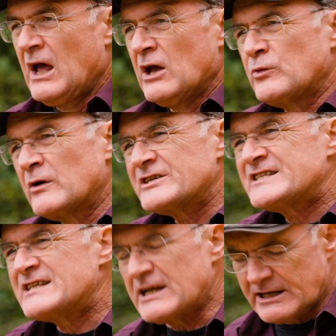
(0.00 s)
If we were
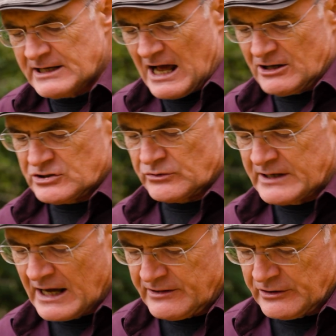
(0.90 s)
sitting now
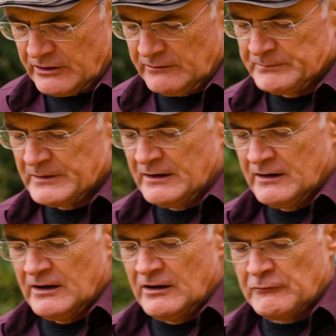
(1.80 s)
together,
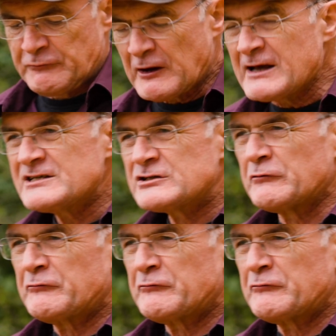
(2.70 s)
face to